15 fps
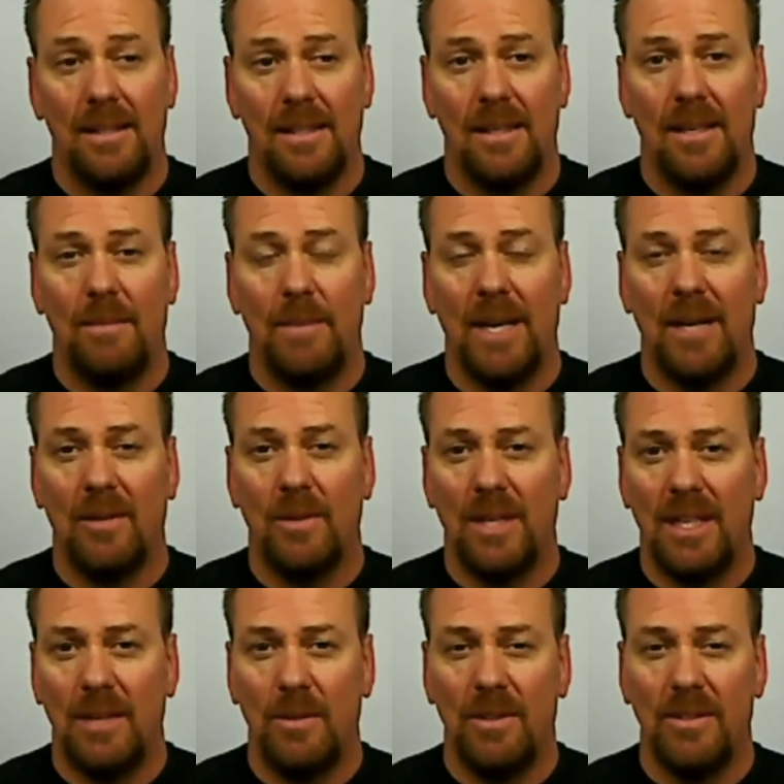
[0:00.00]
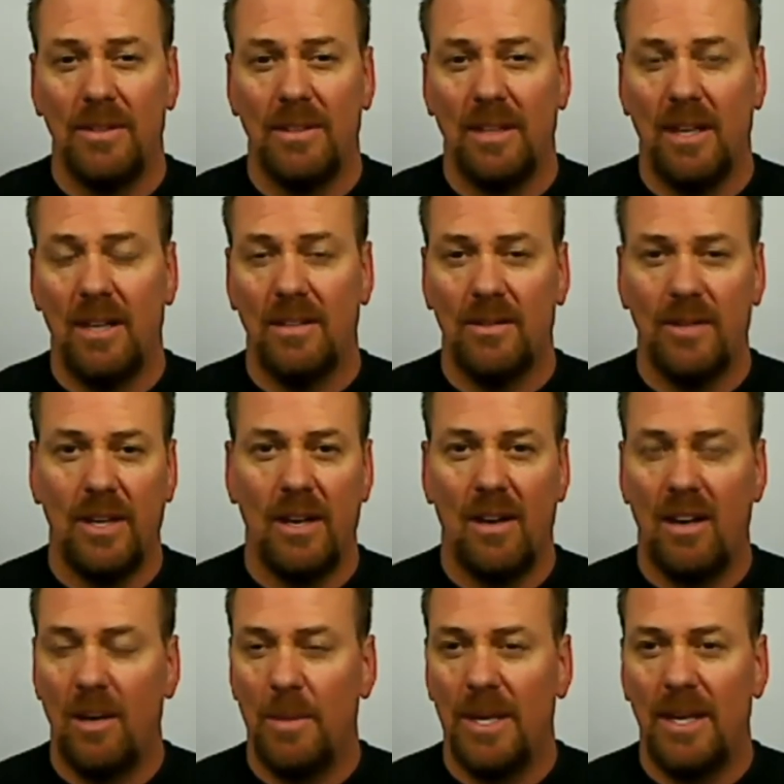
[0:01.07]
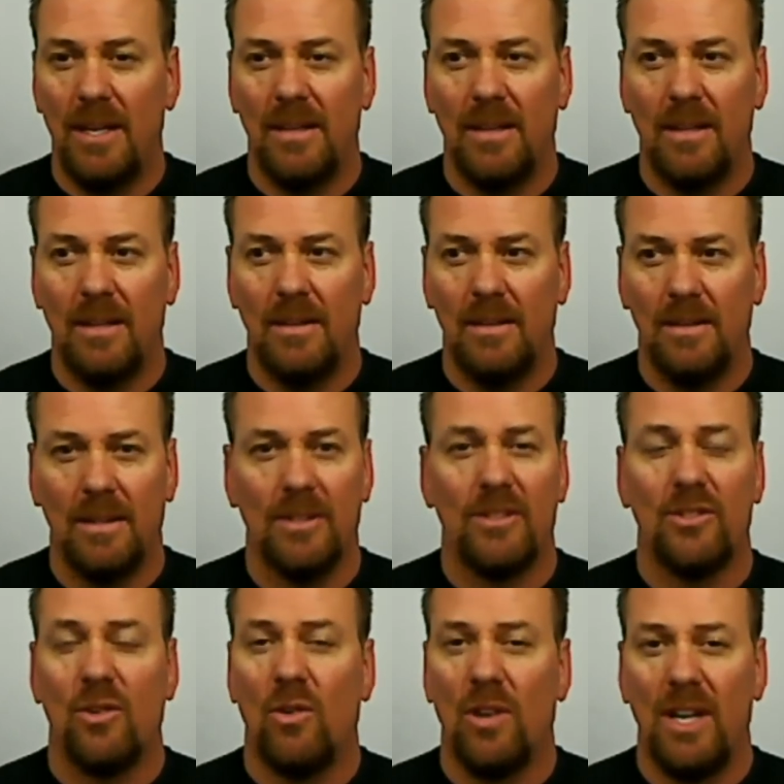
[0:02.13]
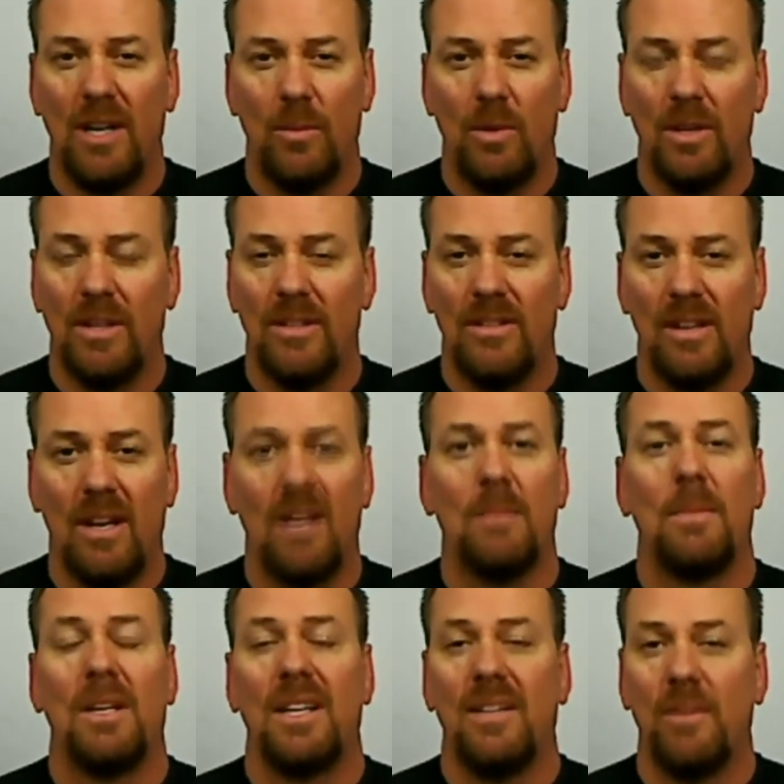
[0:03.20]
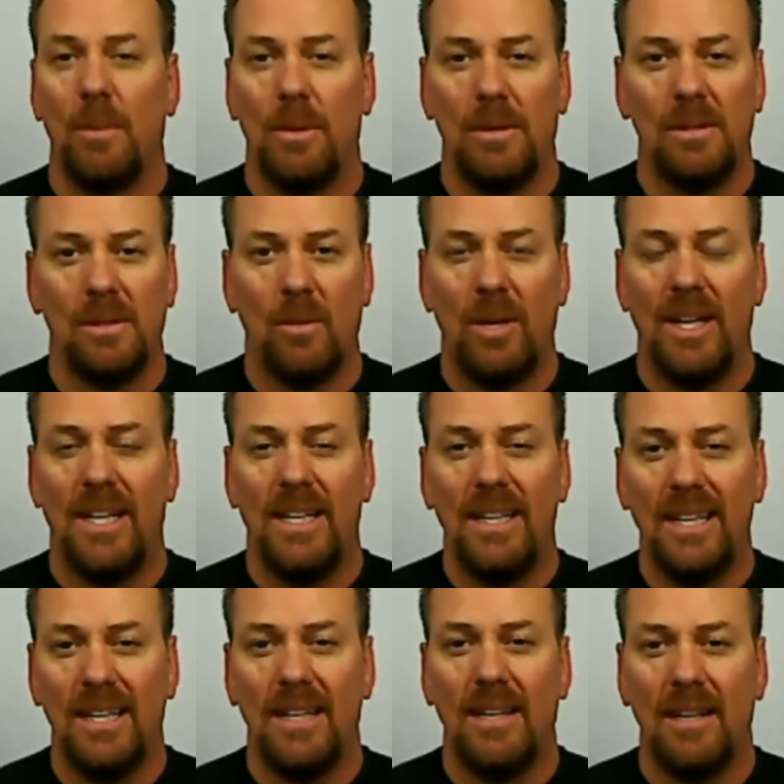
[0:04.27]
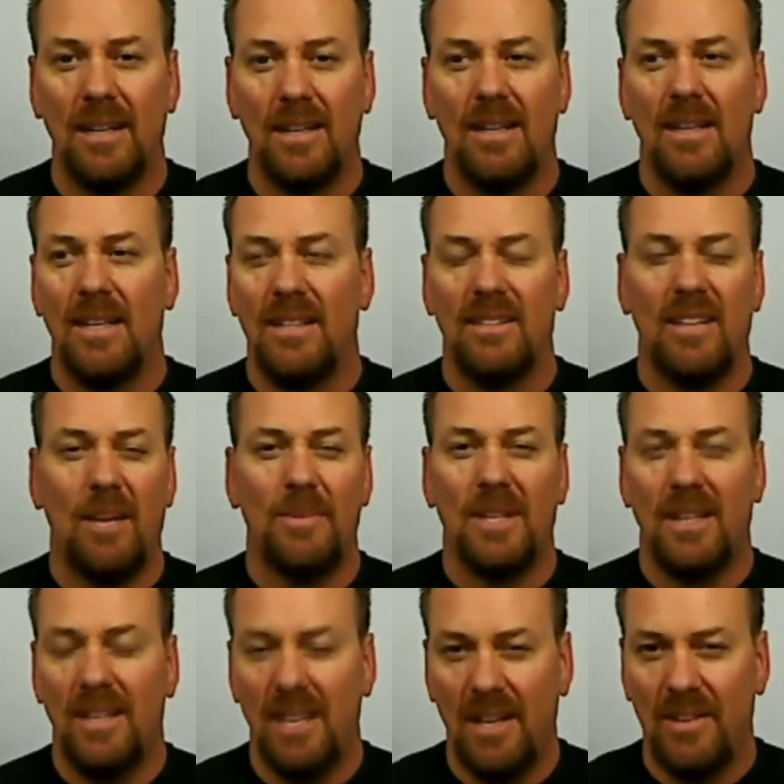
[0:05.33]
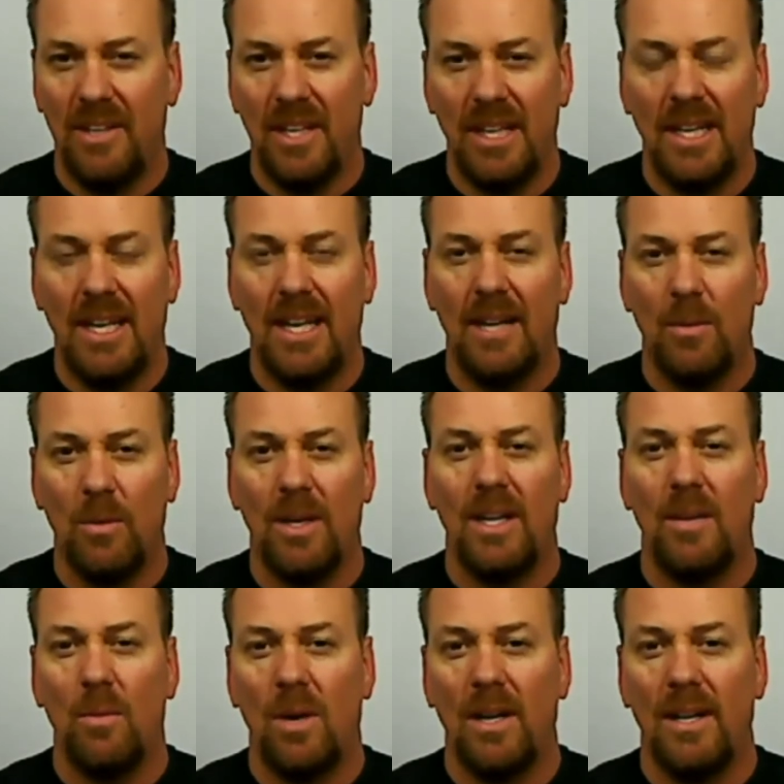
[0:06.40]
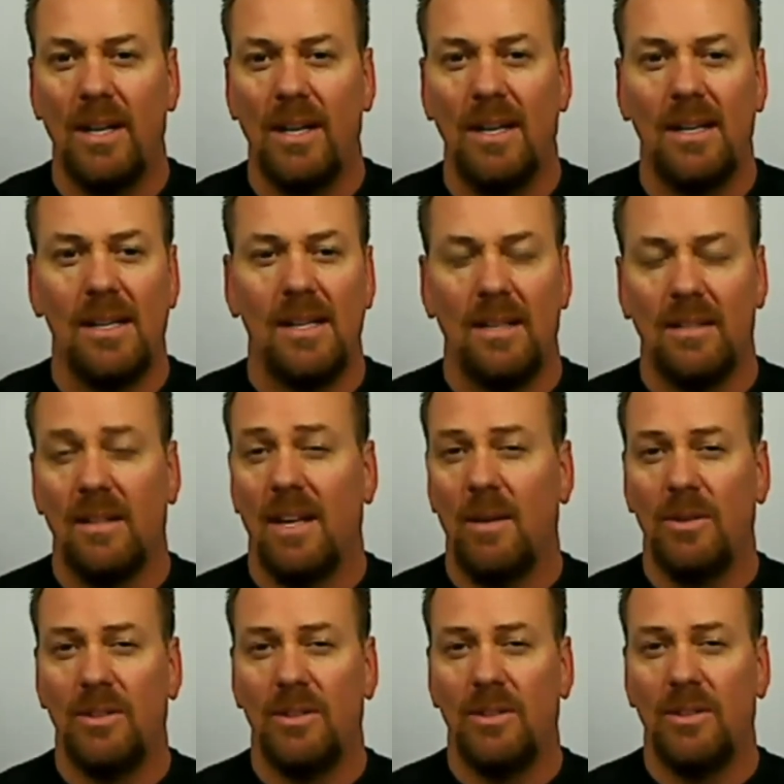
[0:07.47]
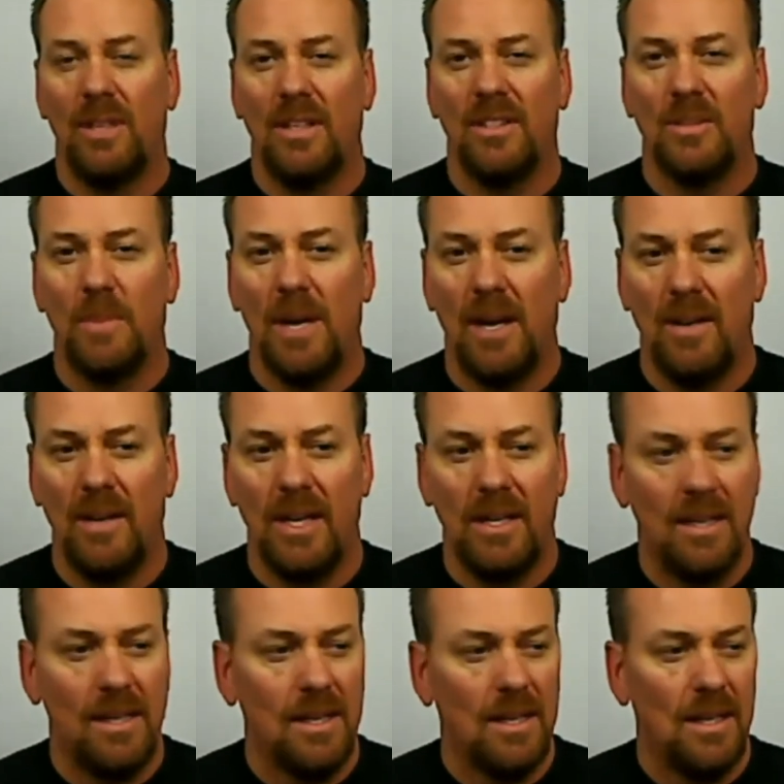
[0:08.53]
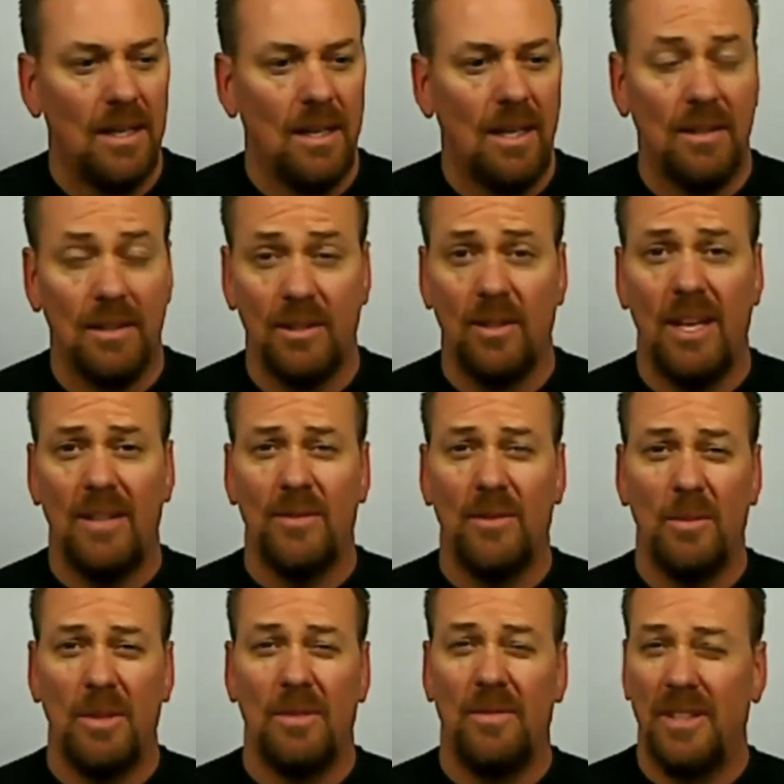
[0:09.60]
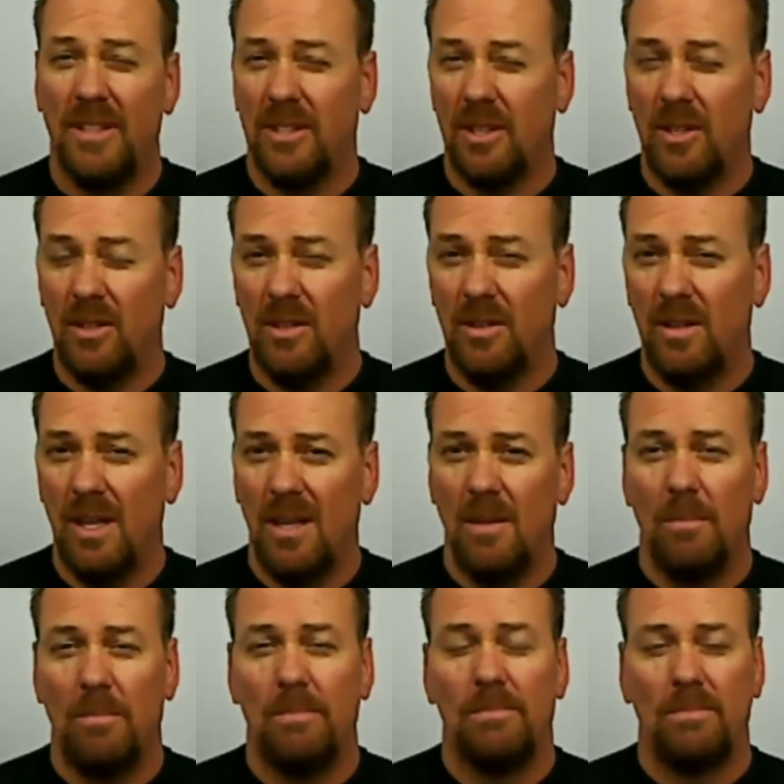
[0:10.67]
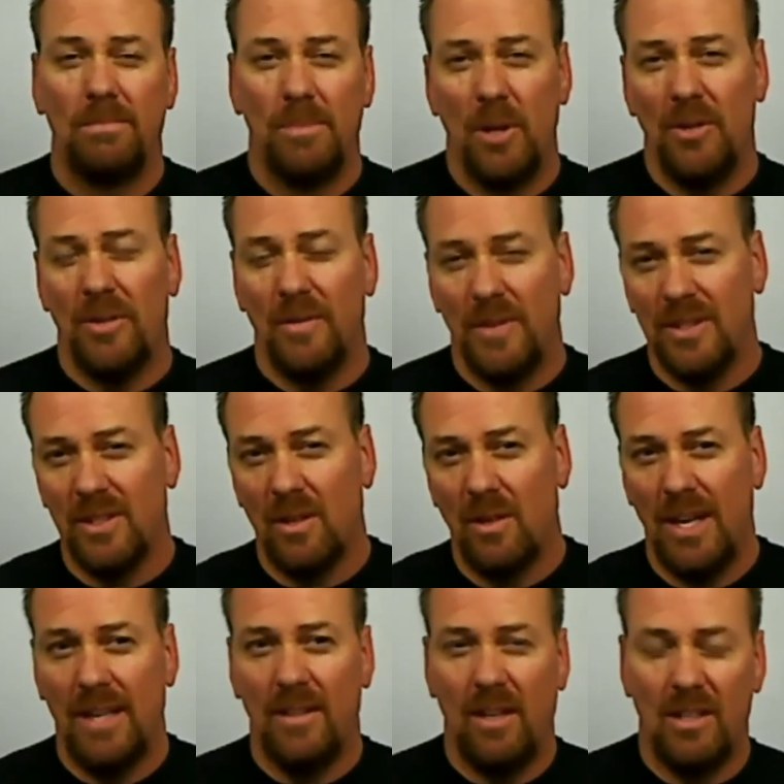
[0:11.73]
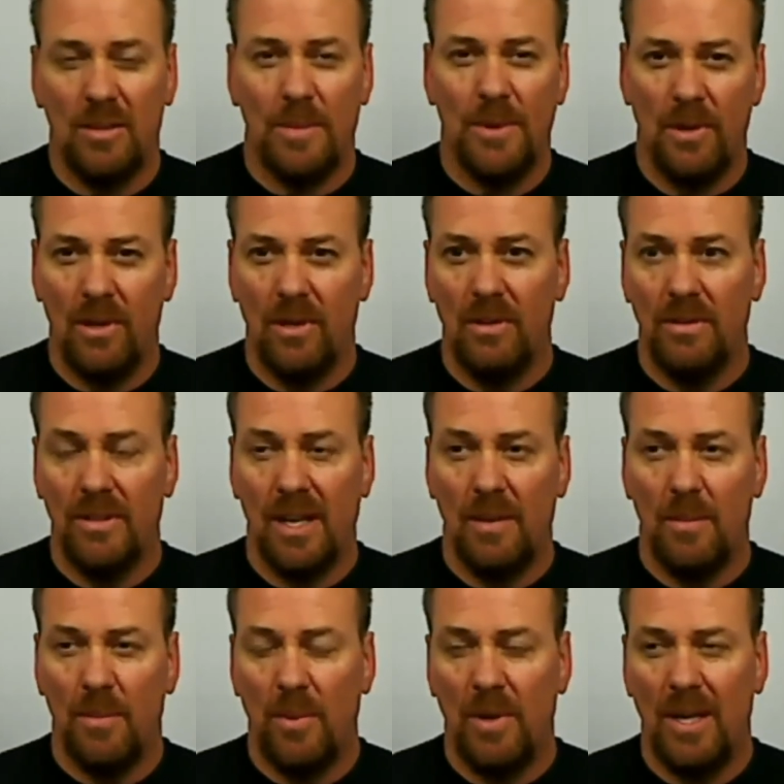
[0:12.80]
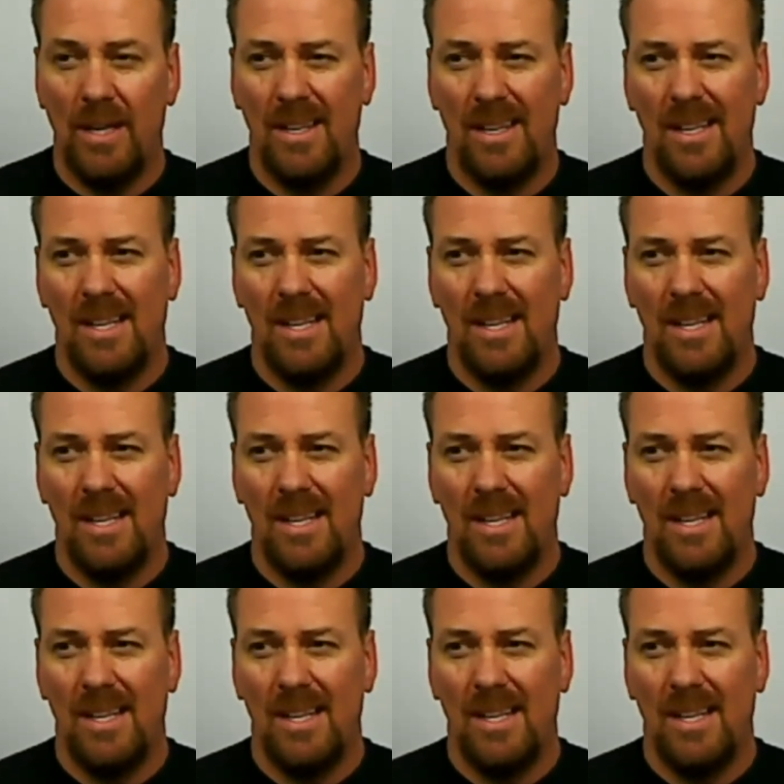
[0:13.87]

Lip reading: and back when he was in the Austrian army, the story was unbelievable. What he did, he stopped at nothing to get what he wanted. So that was truly inspiring. So that's from the physical, both the physical and the entrepreneurial standpoint.